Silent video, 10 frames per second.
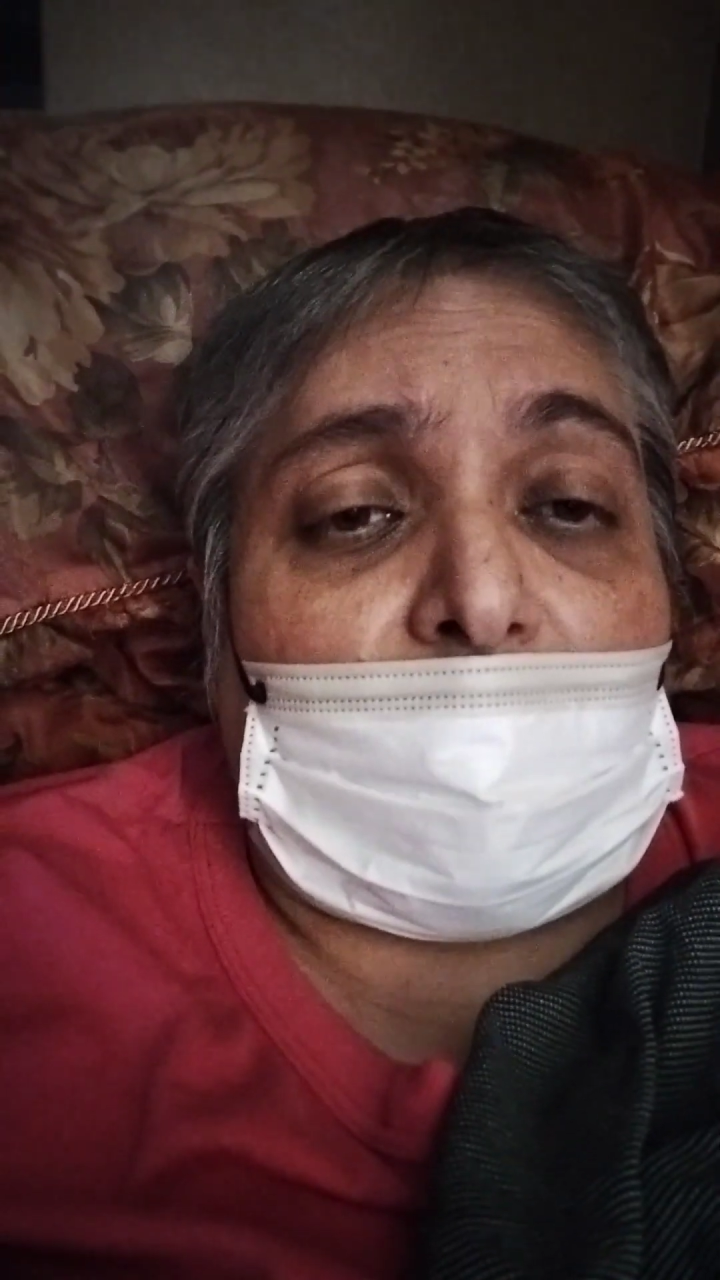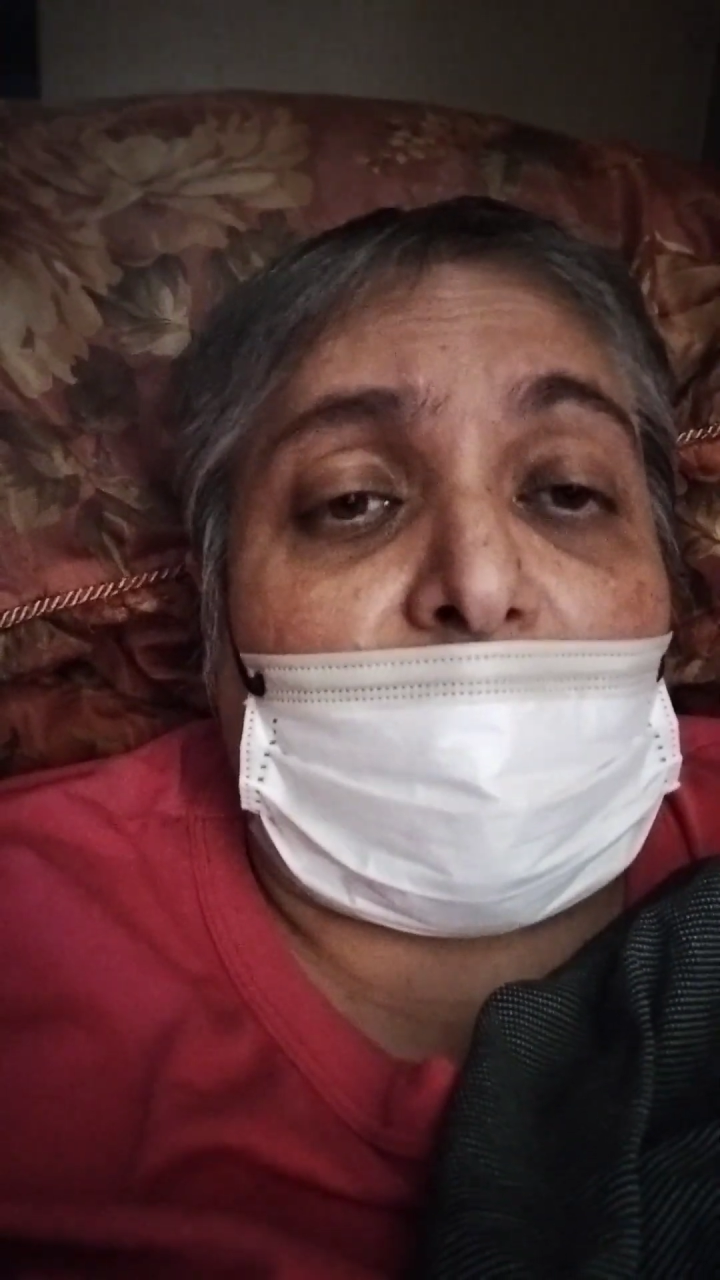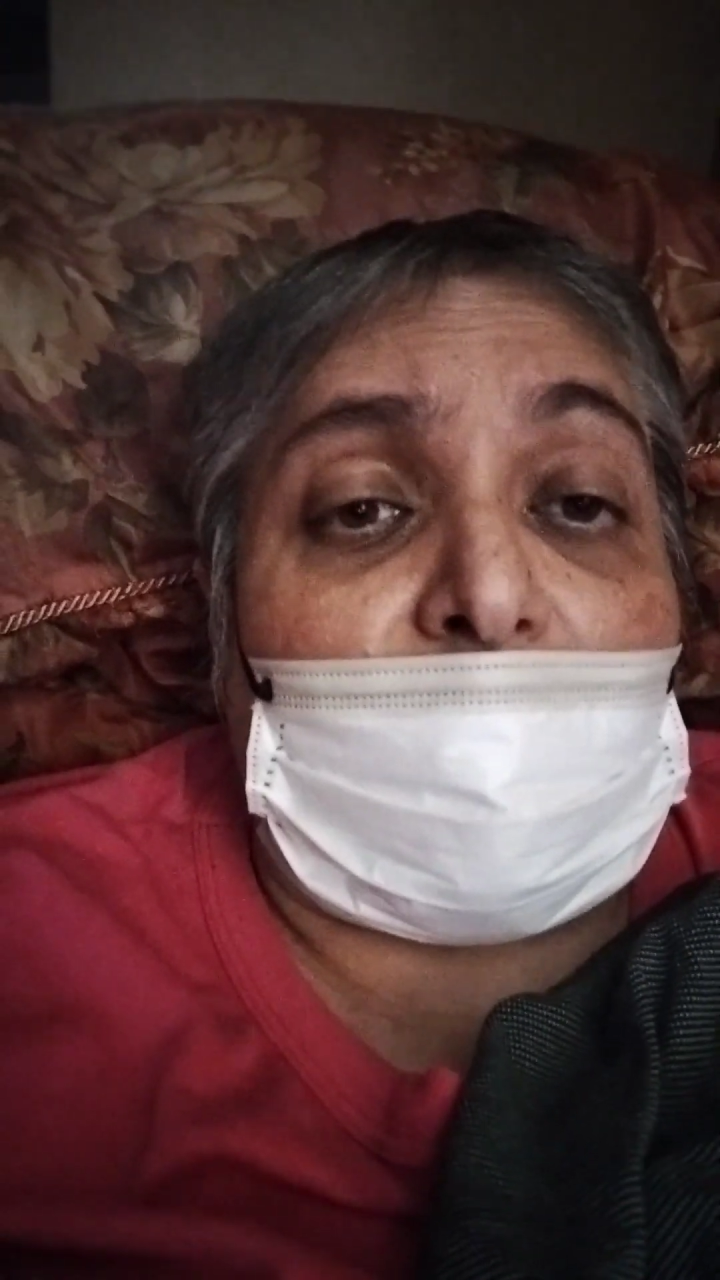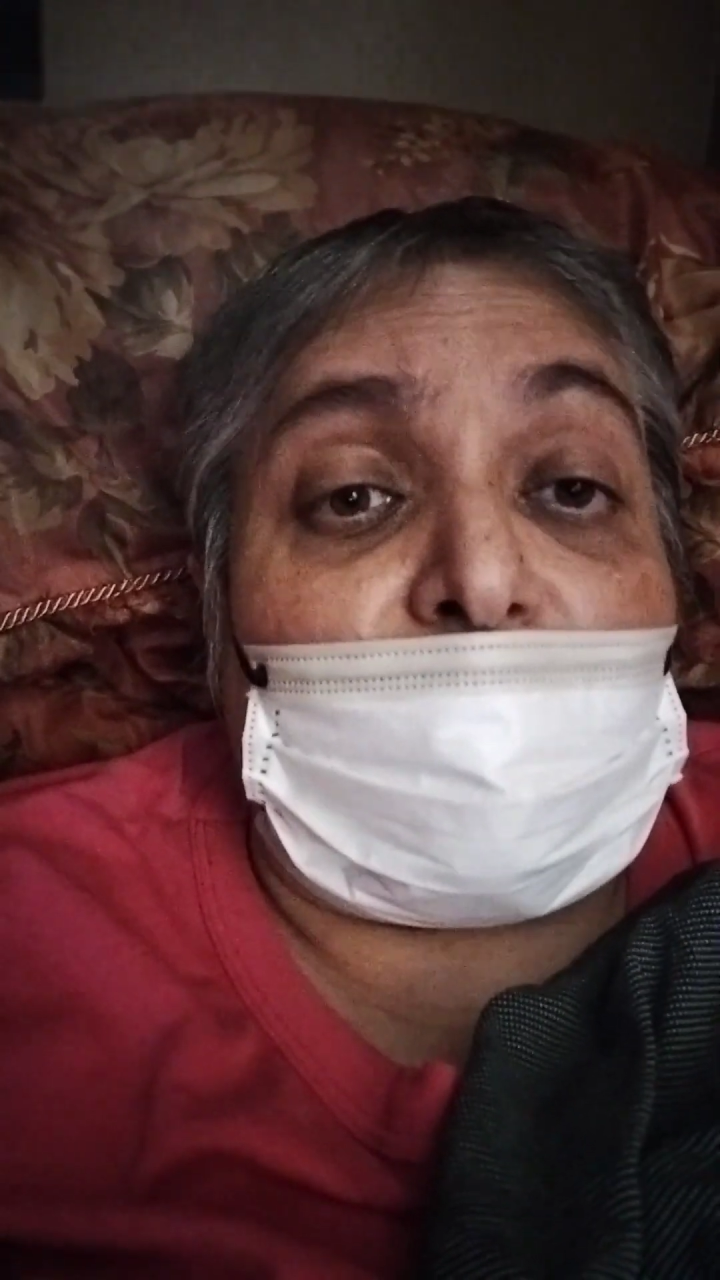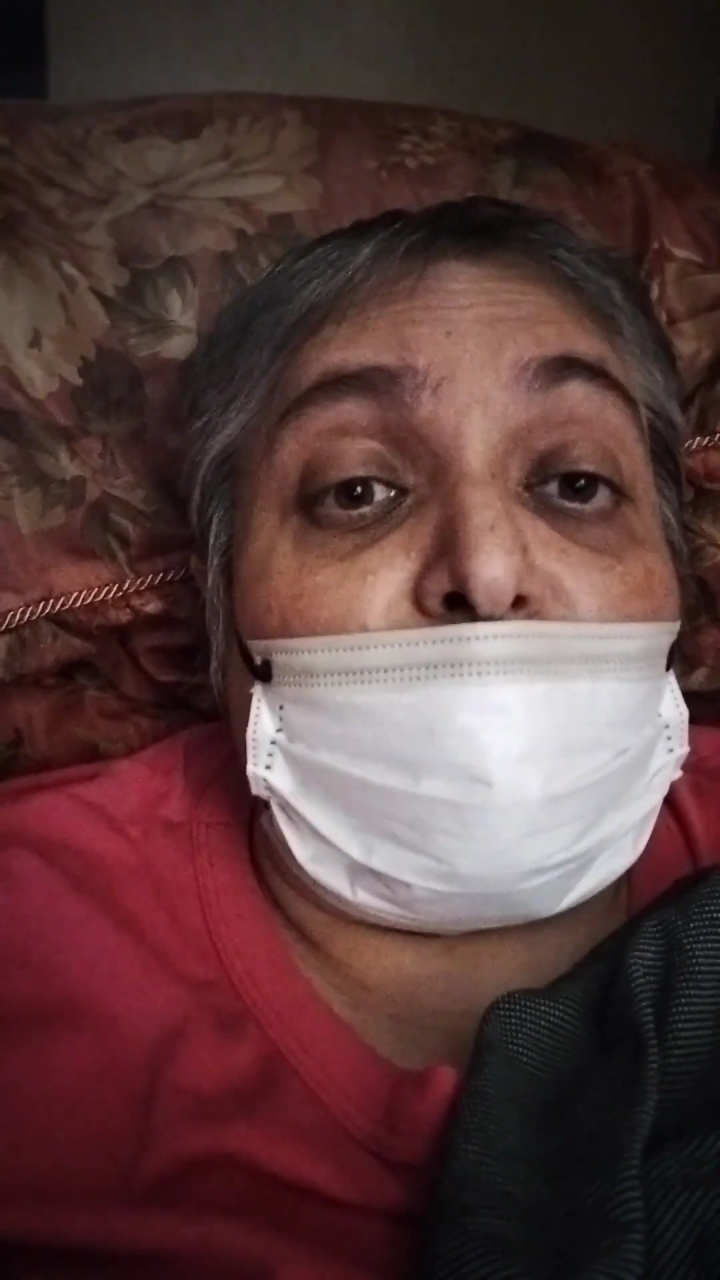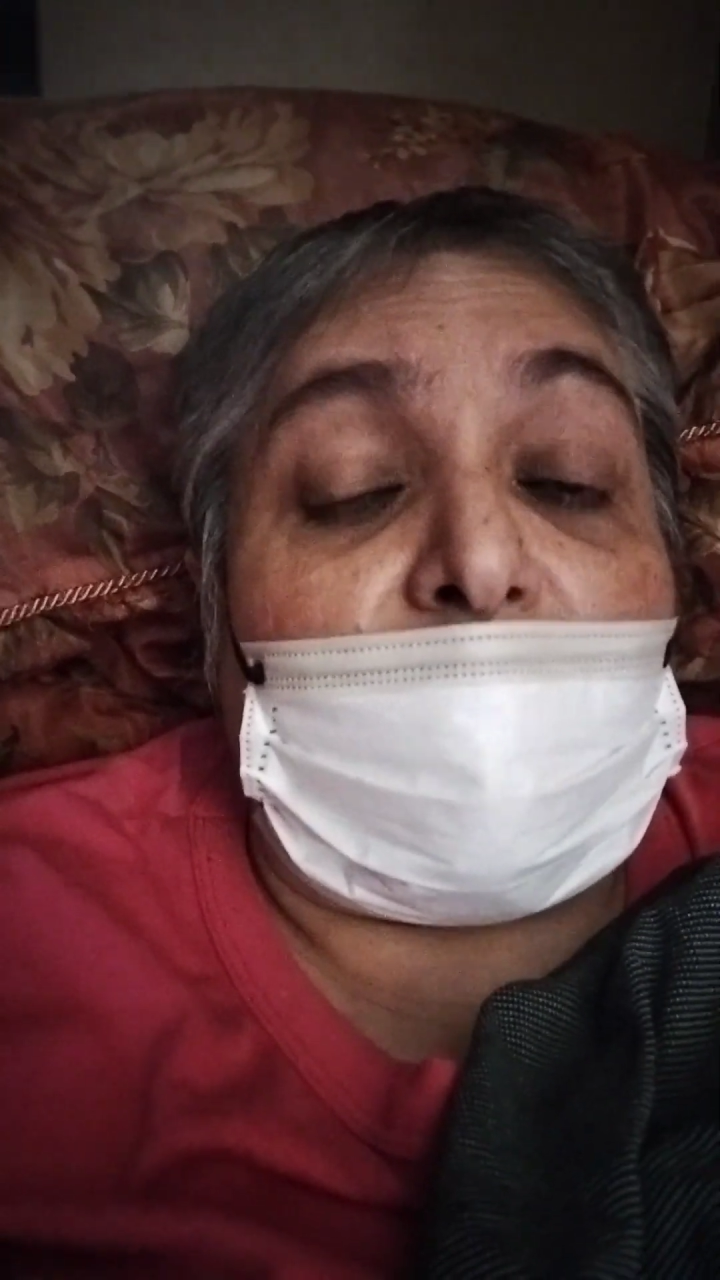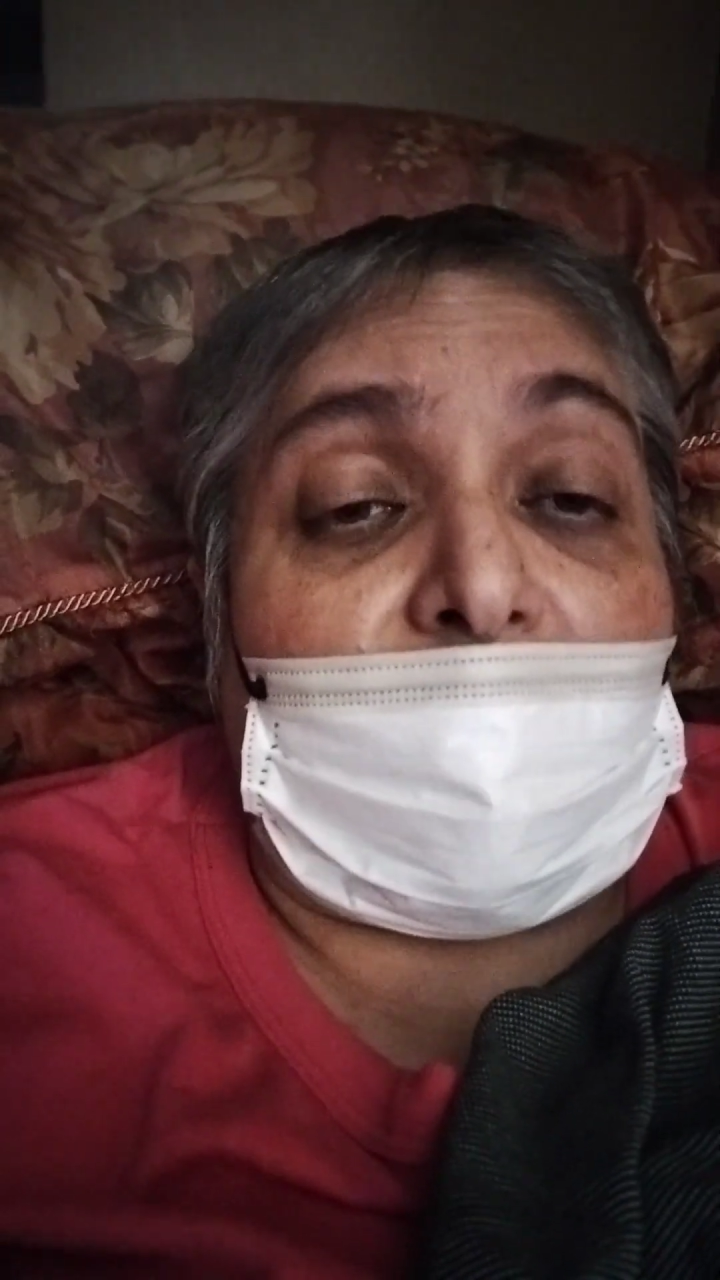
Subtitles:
I had two